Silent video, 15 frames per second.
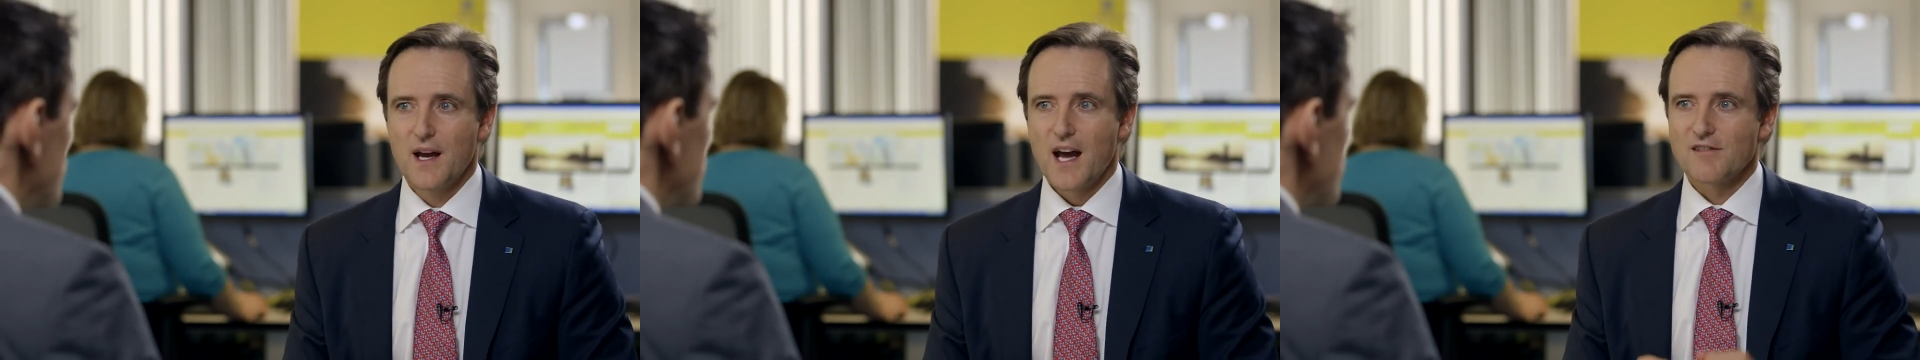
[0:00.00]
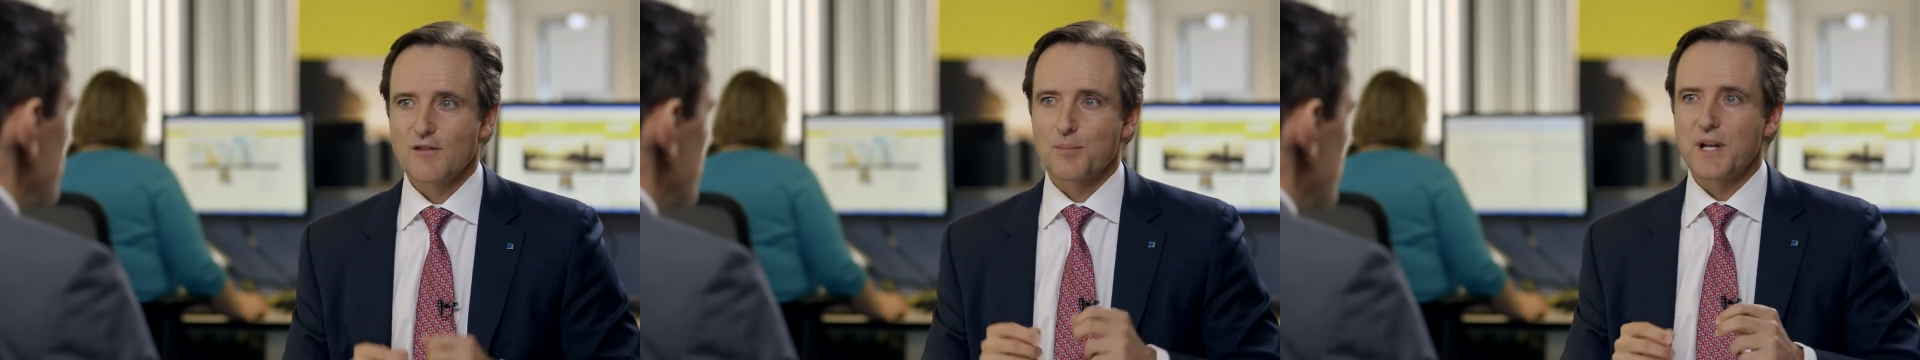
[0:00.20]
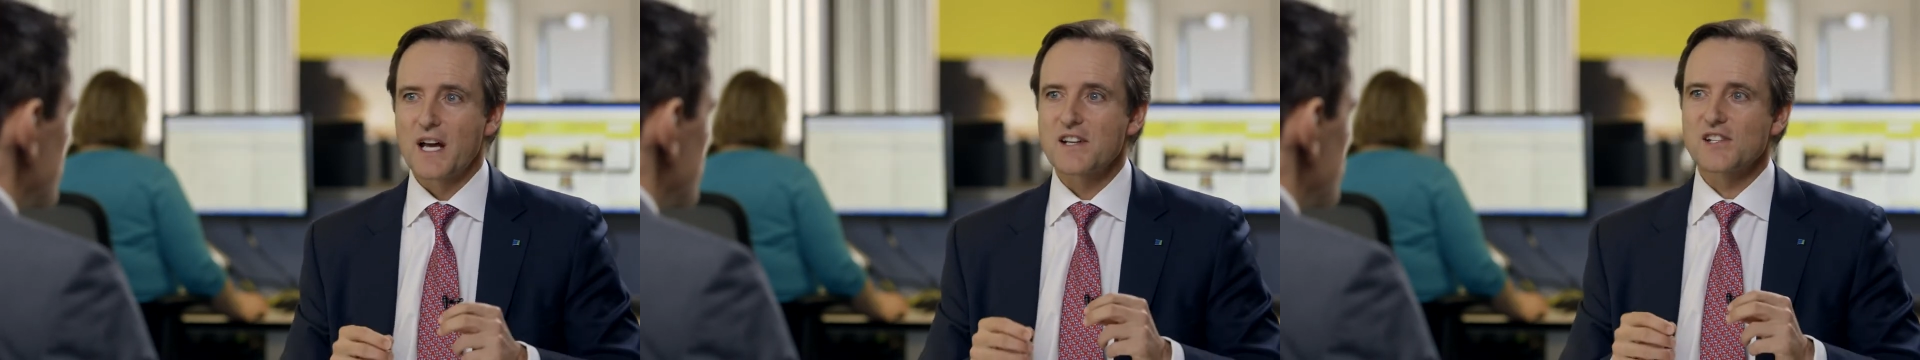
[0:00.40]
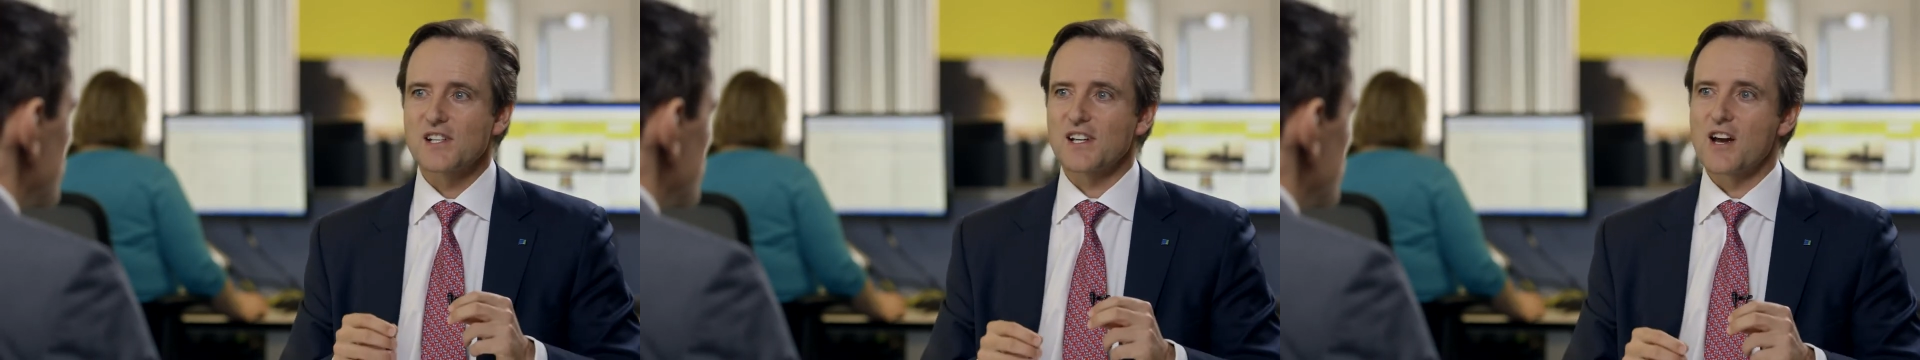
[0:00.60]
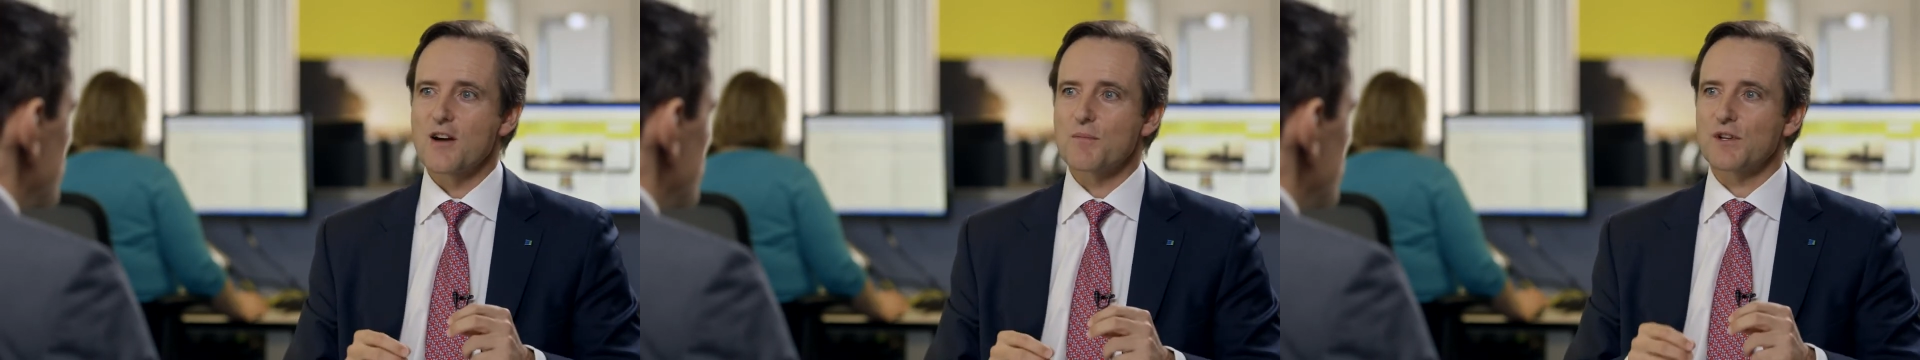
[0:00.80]
And
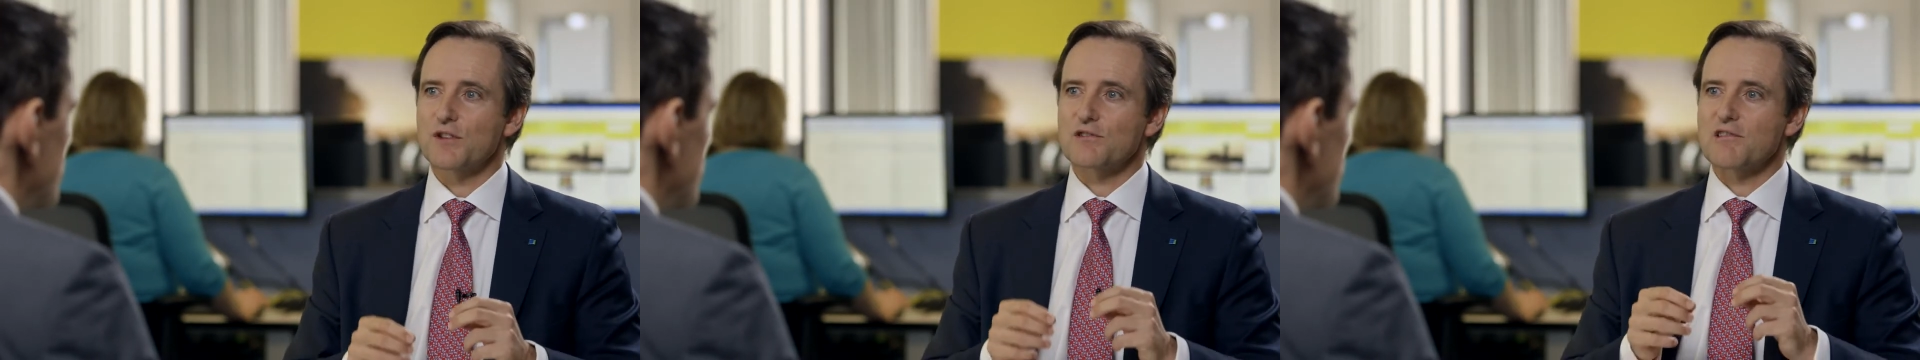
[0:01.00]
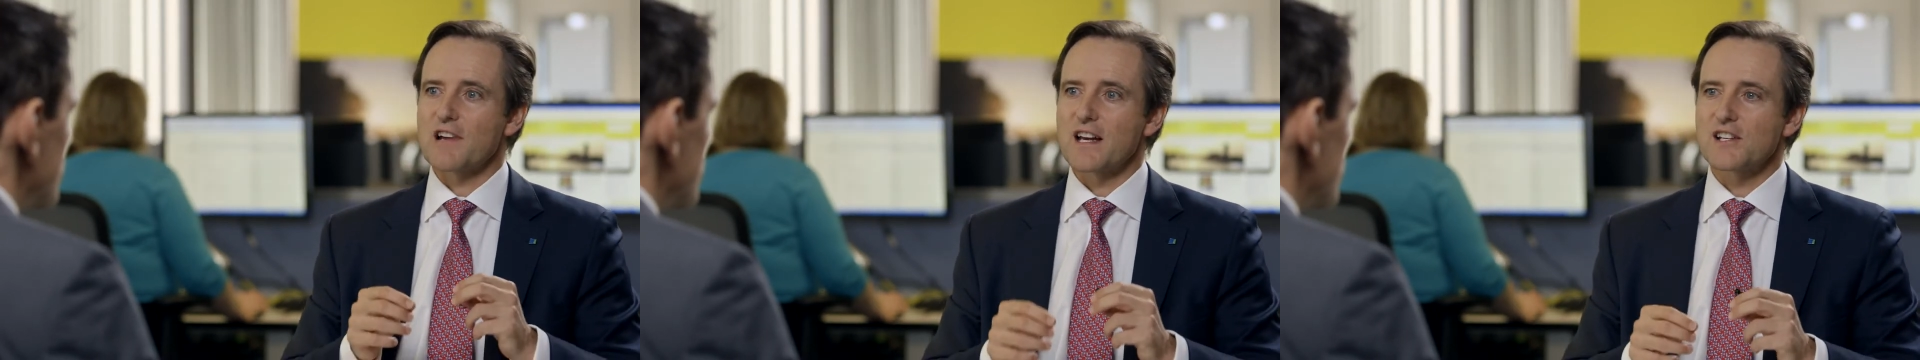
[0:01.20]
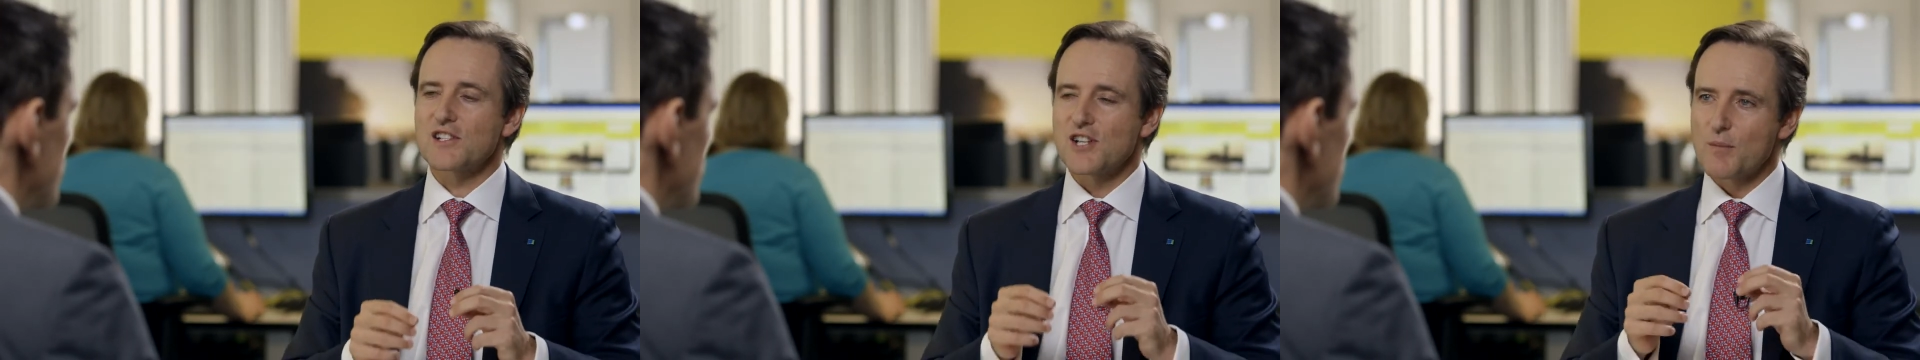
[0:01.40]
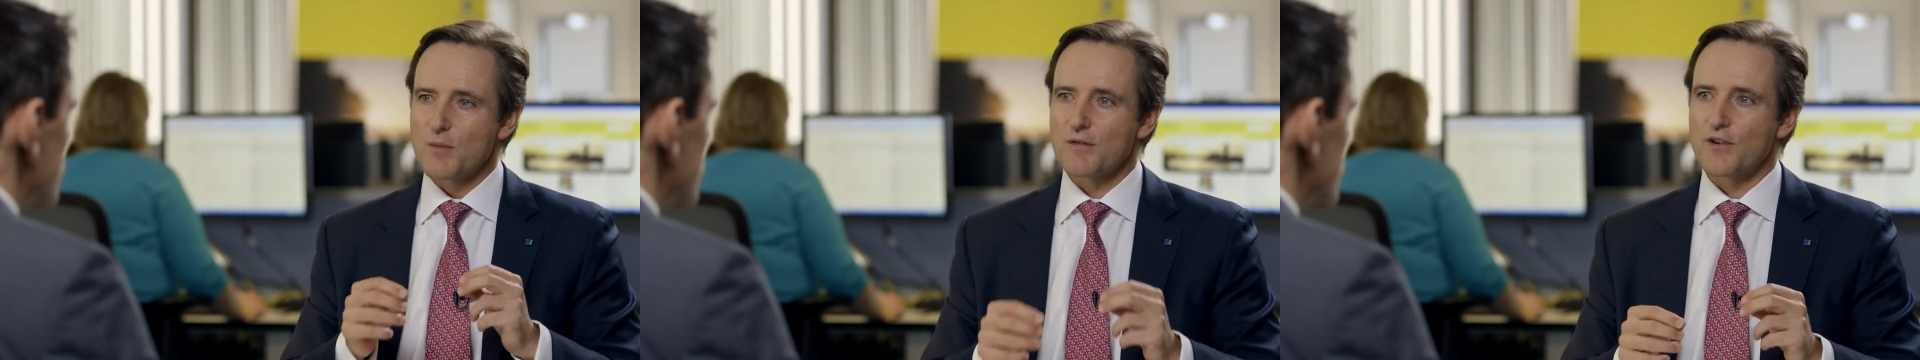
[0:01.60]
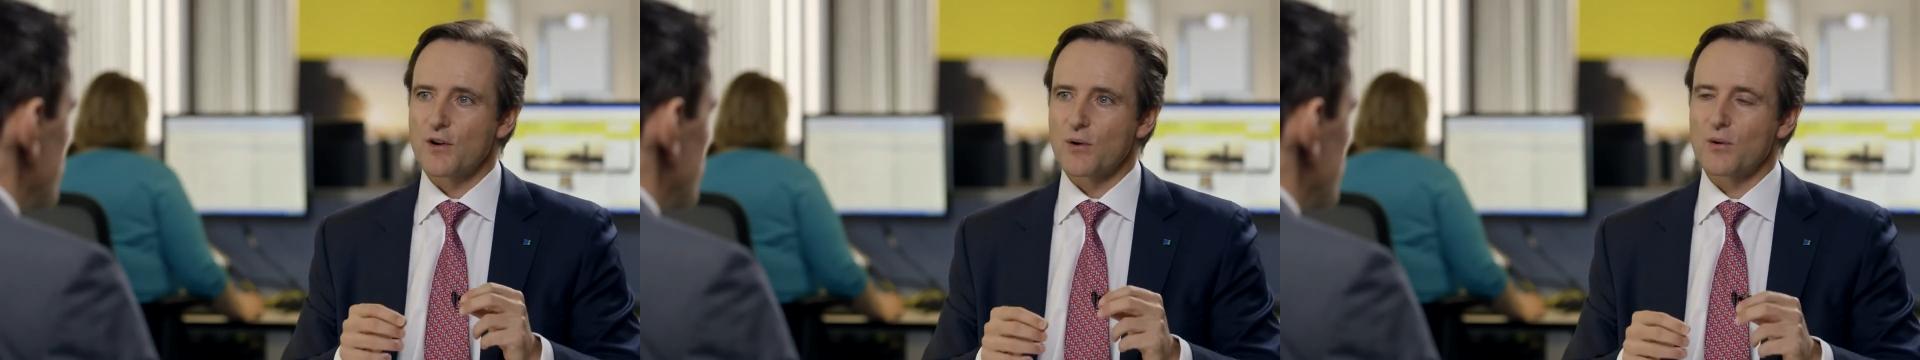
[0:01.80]
replacing him with Greg
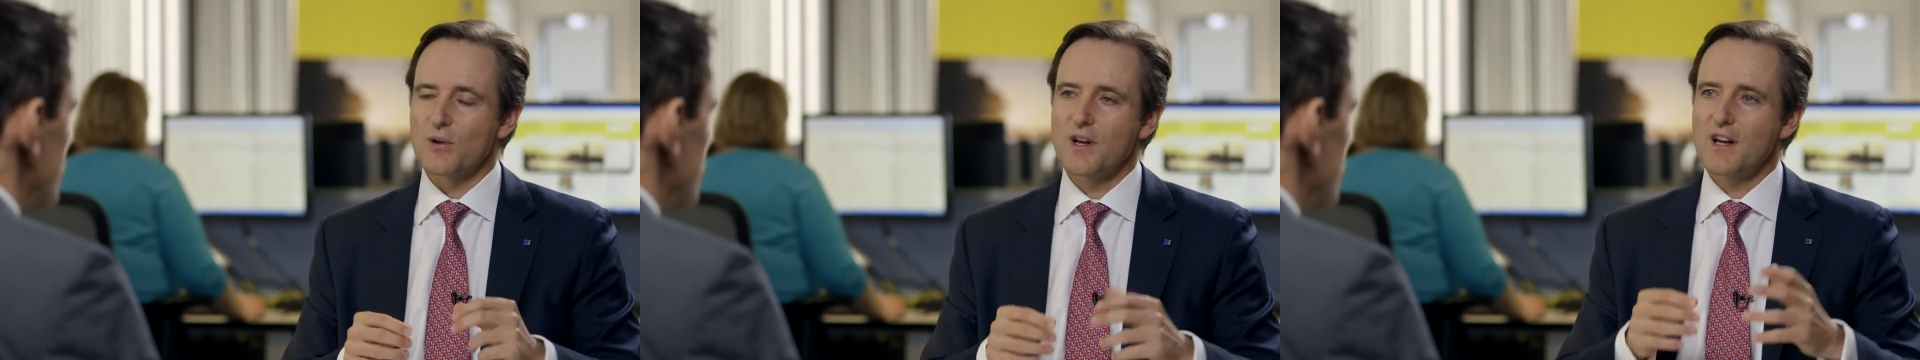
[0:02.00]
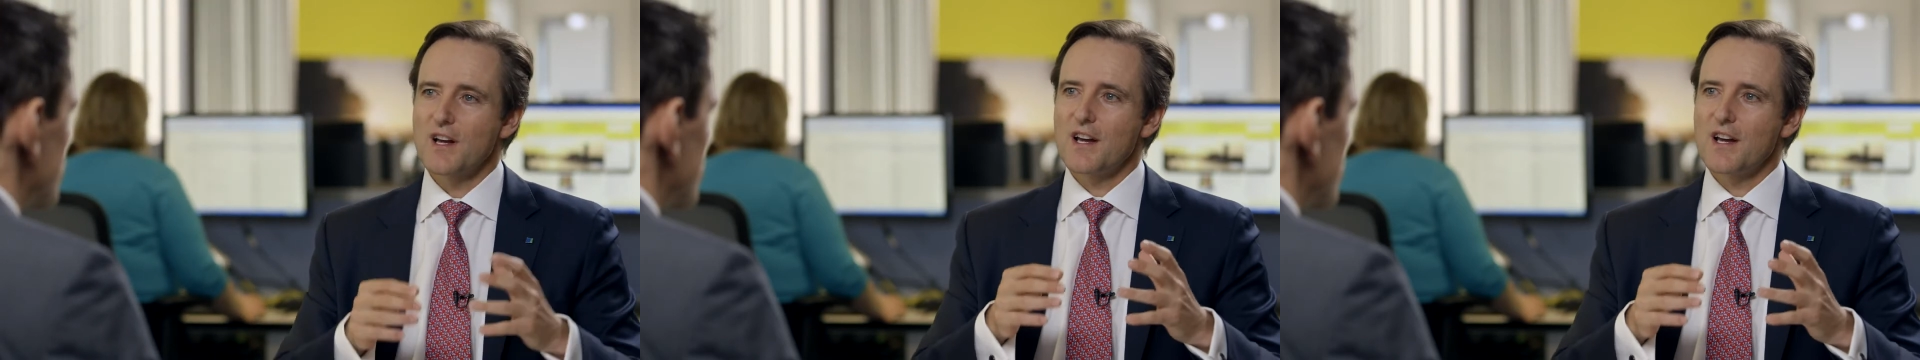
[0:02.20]
Somerville